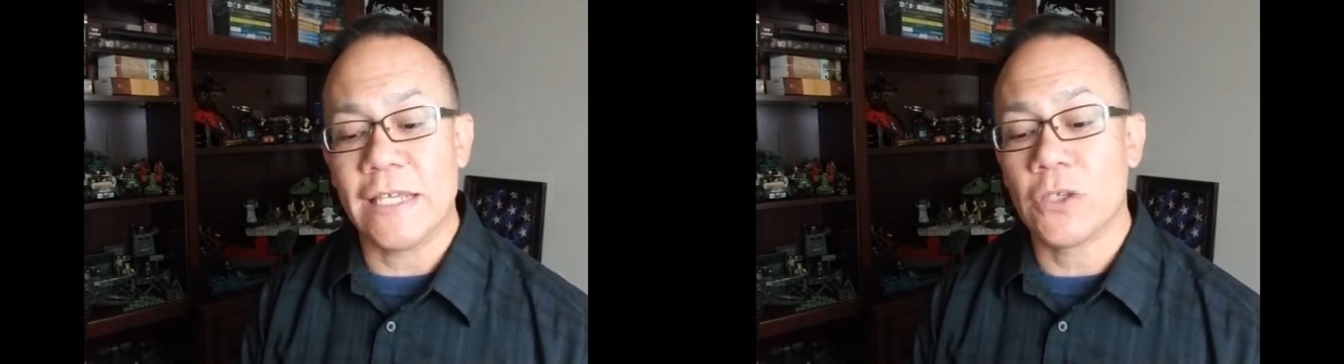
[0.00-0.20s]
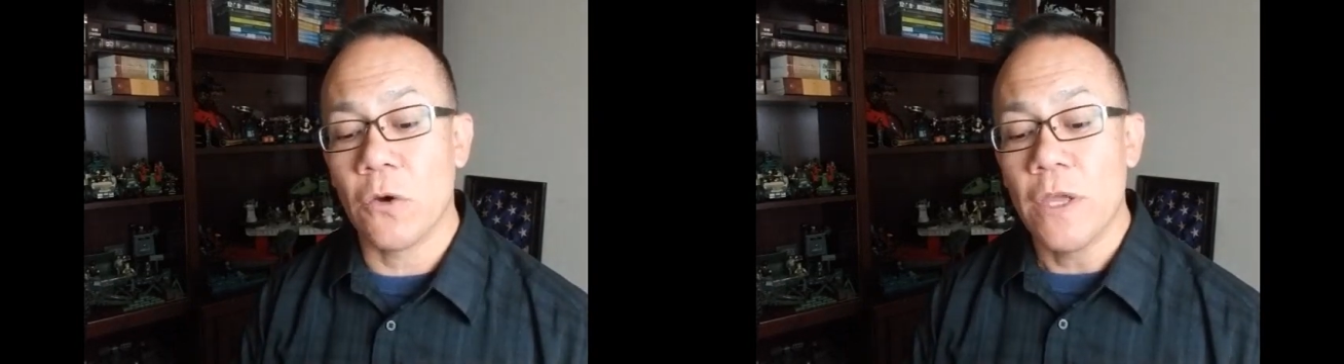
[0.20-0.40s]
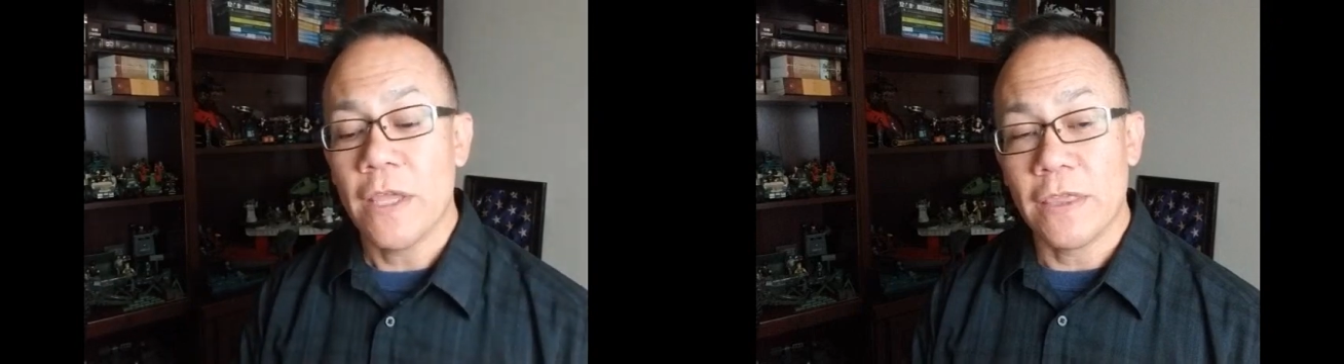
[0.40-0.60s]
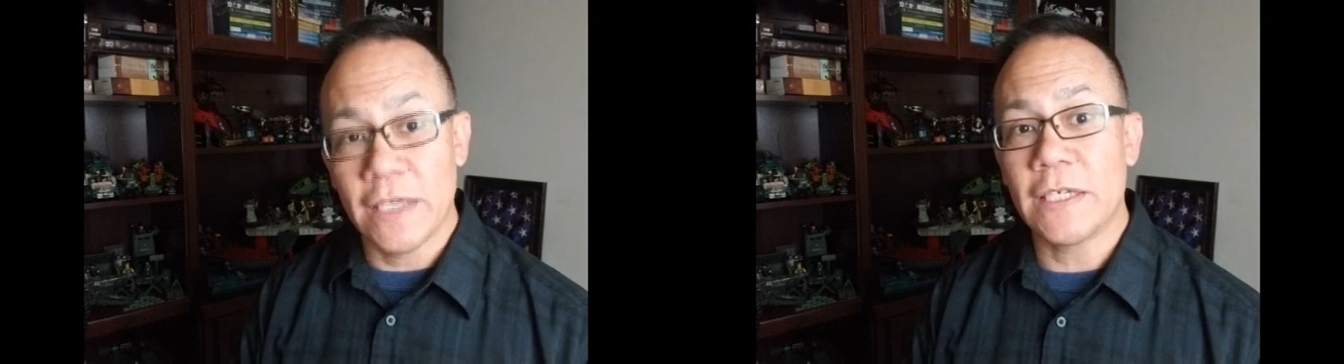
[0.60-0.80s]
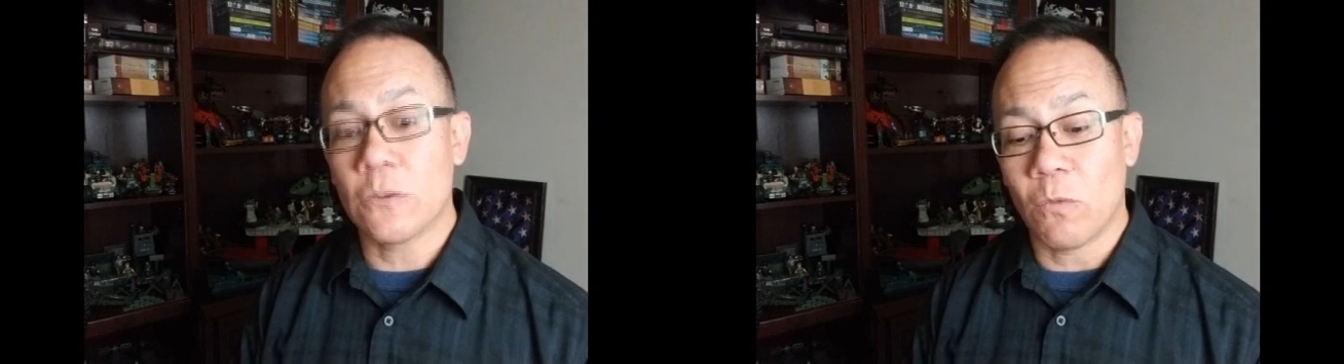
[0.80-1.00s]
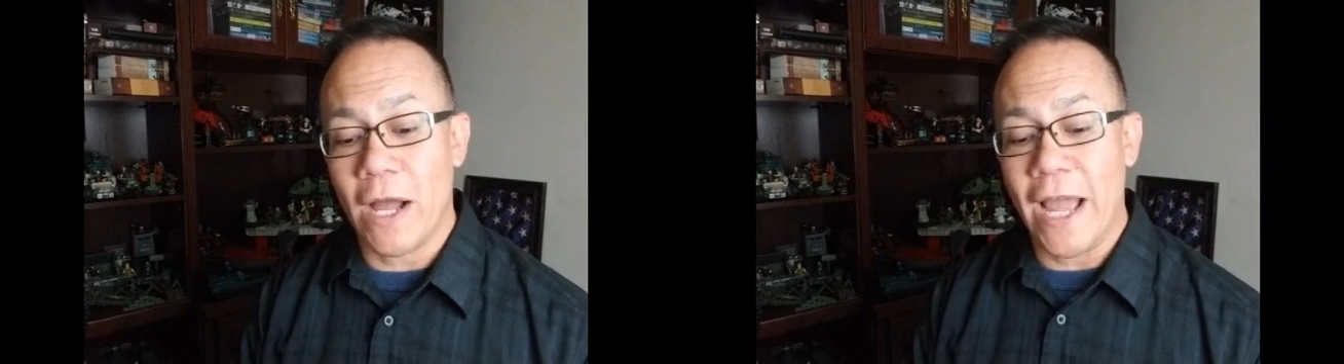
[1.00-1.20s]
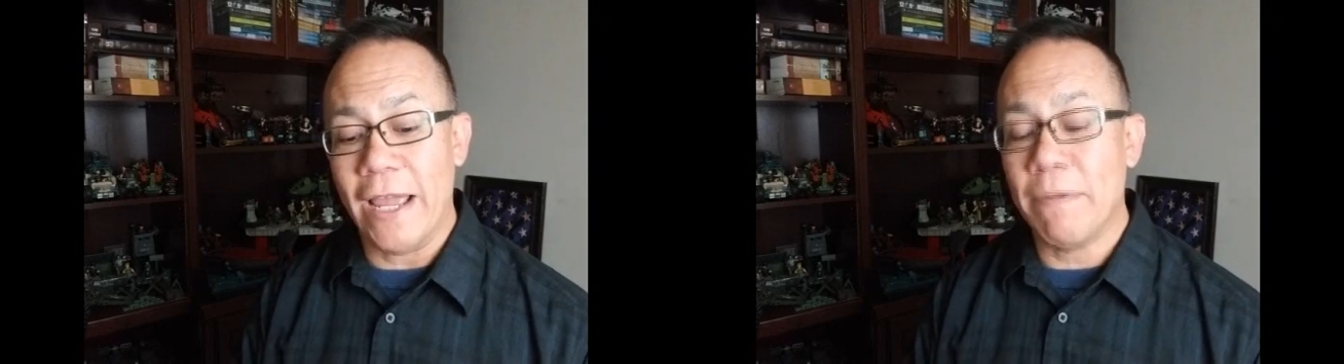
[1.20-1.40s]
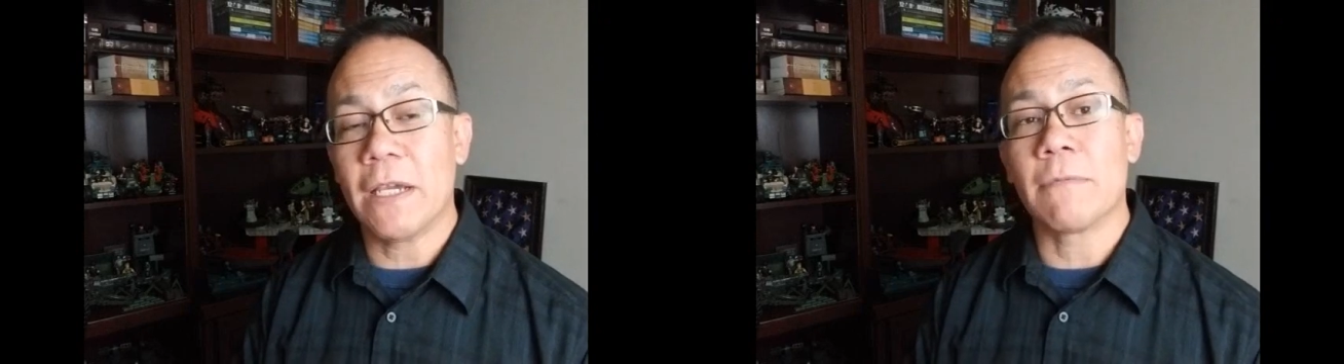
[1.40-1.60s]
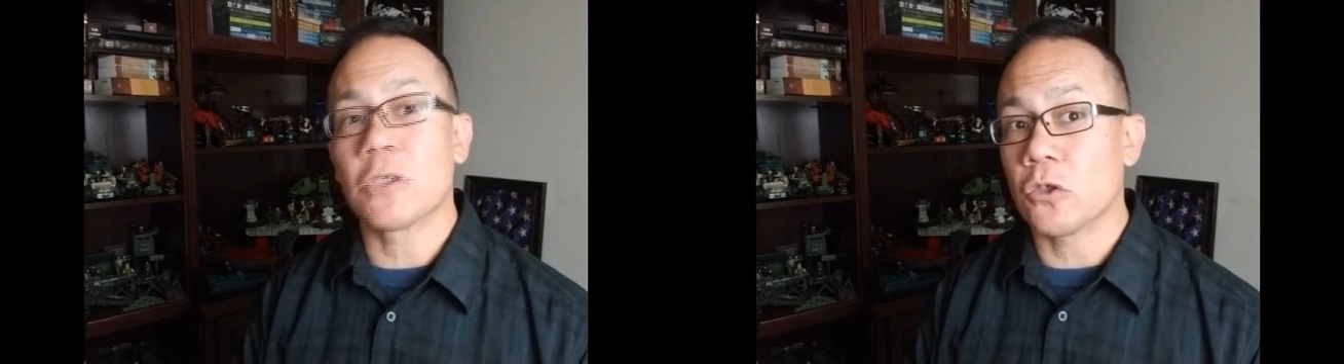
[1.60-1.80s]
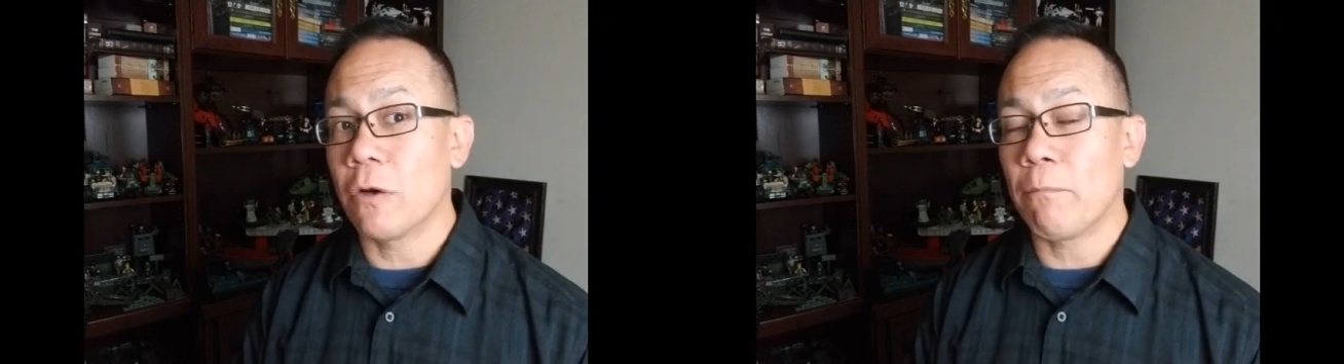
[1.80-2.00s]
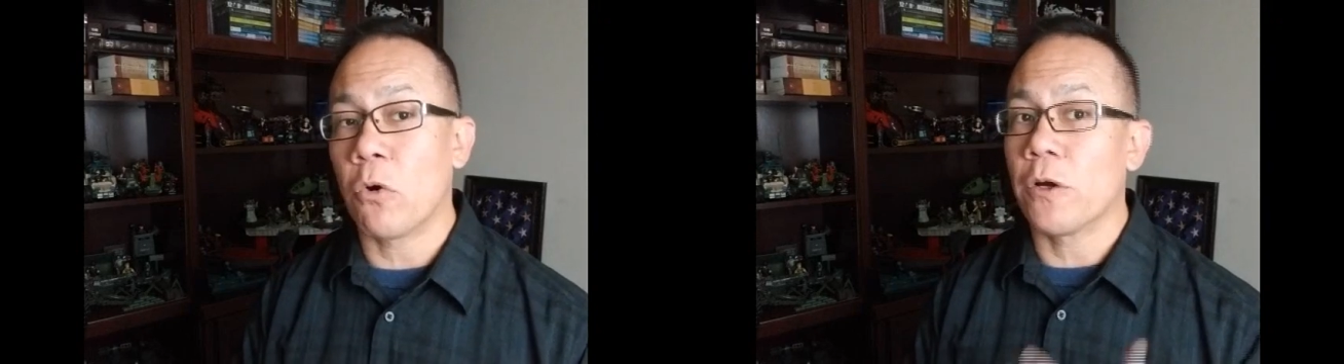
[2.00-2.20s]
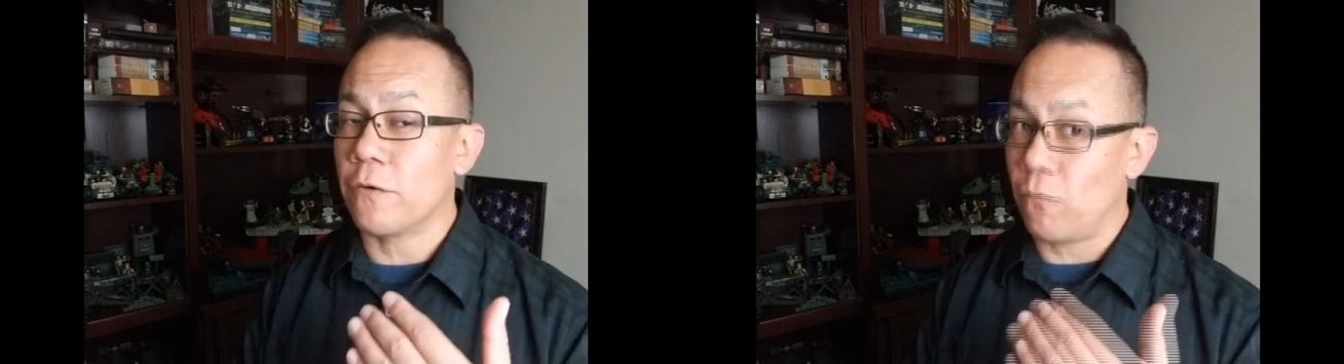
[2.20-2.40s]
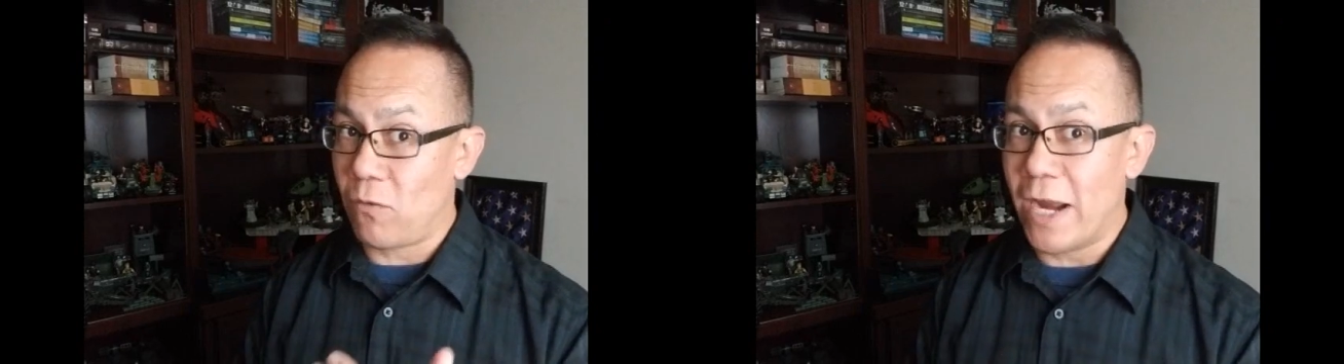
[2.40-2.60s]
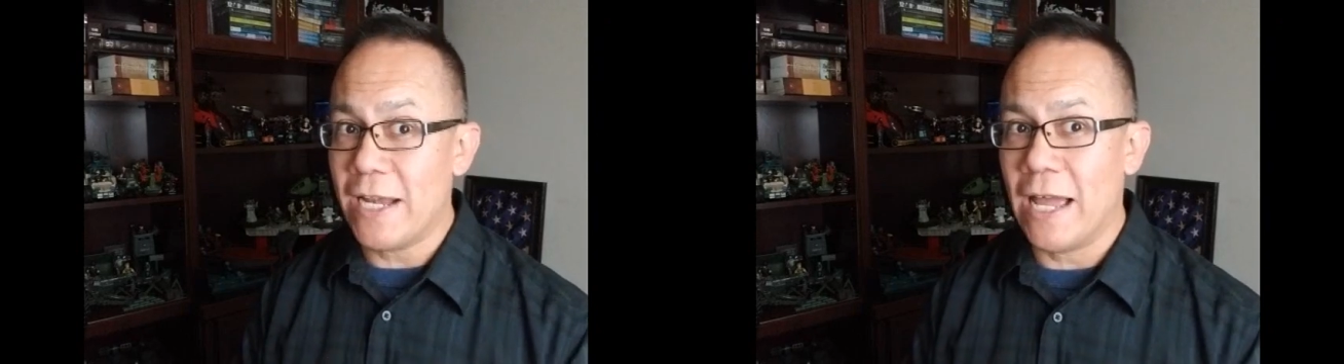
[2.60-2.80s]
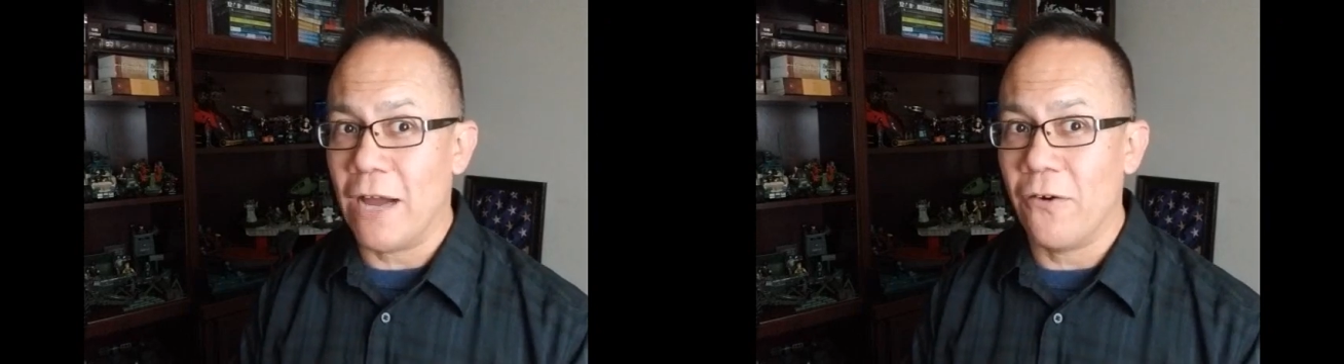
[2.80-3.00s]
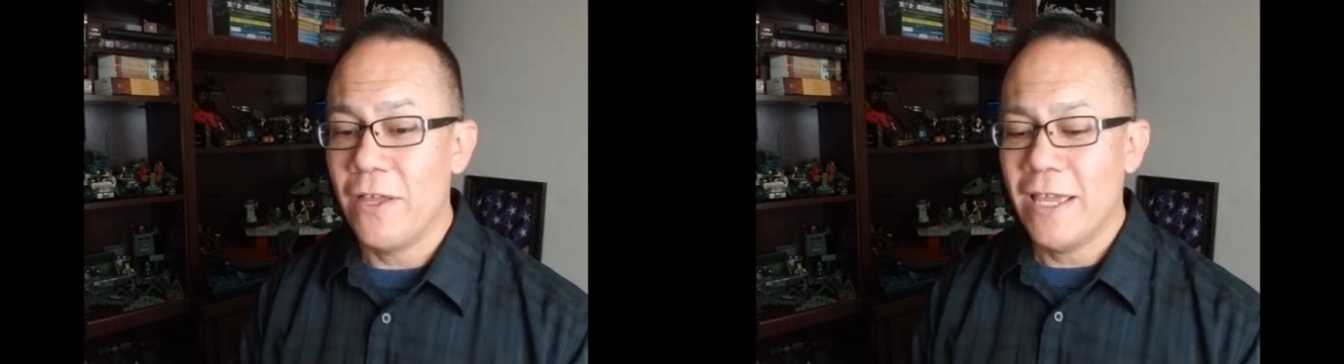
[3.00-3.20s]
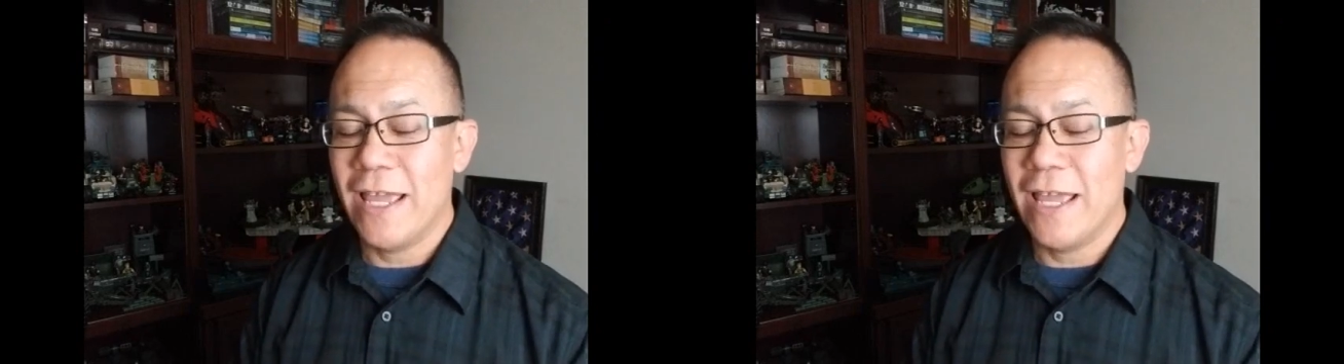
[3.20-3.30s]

And so this is why it becomes so important right now,